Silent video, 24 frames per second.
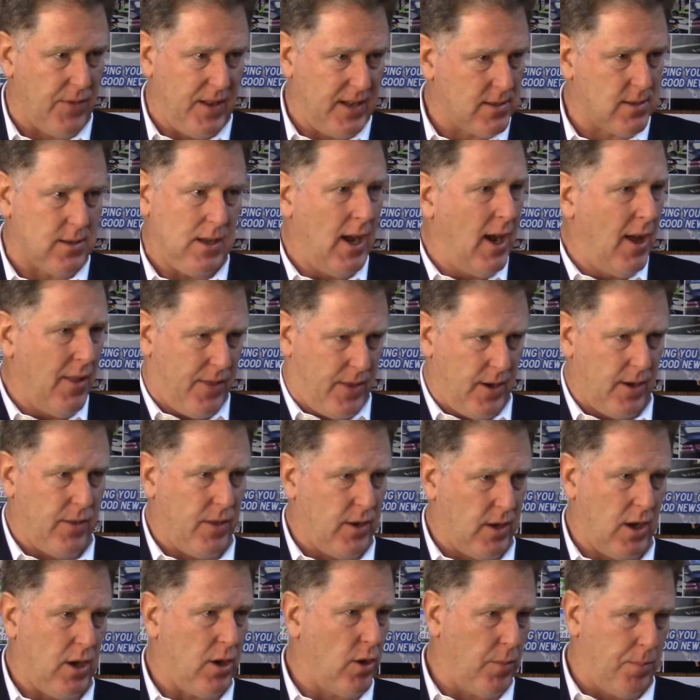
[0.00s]

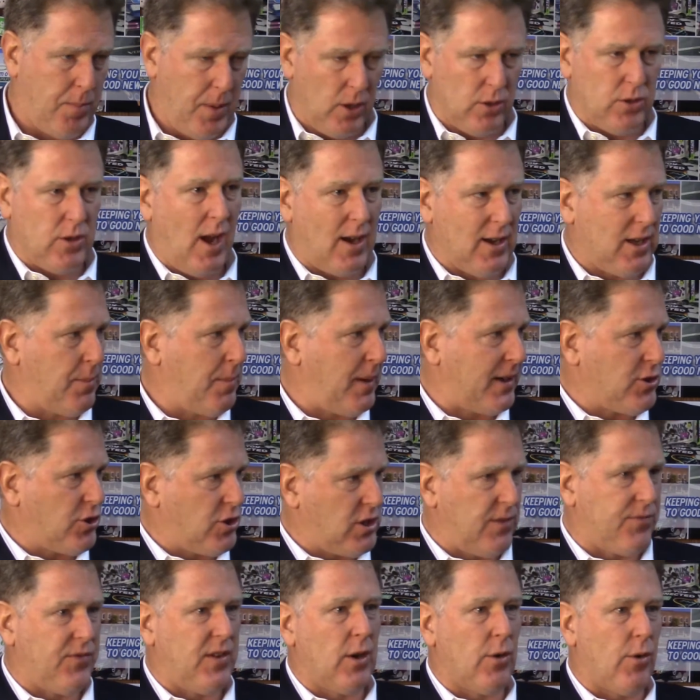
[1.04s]
Bill talked about
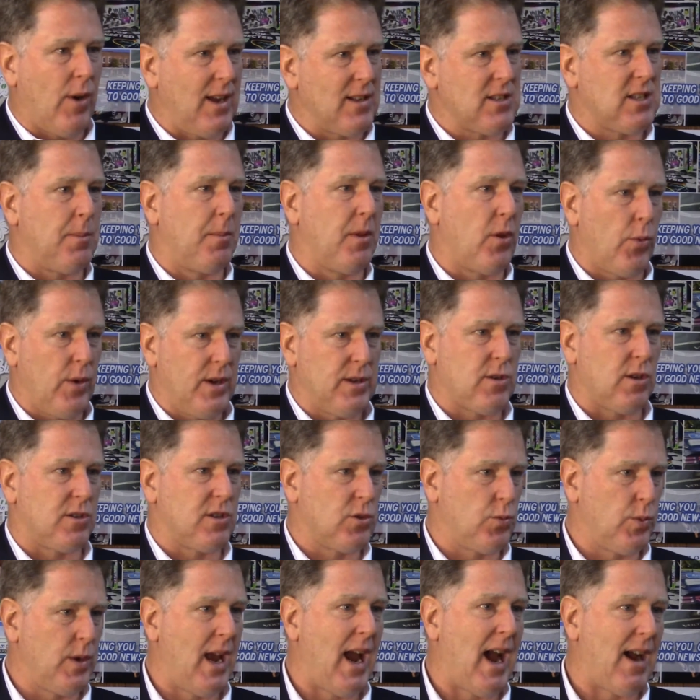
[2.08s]
shifting around some of the
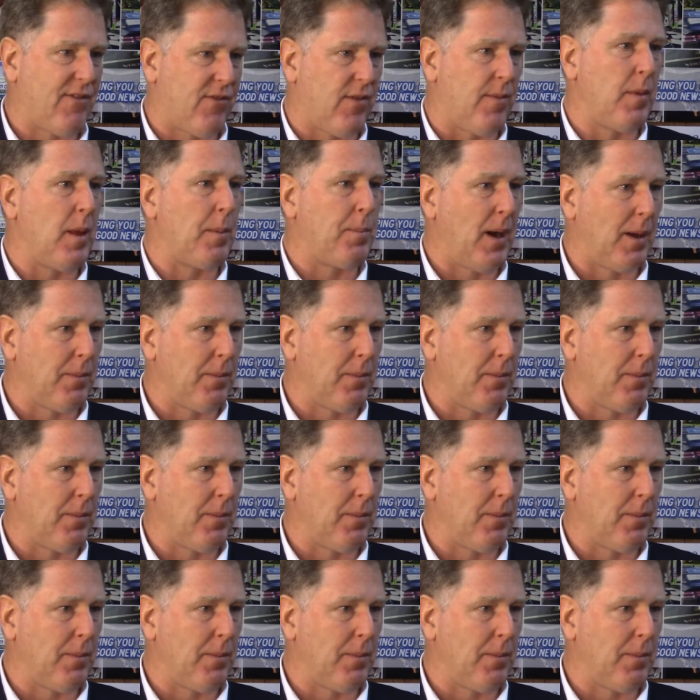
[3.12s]
resources we have from the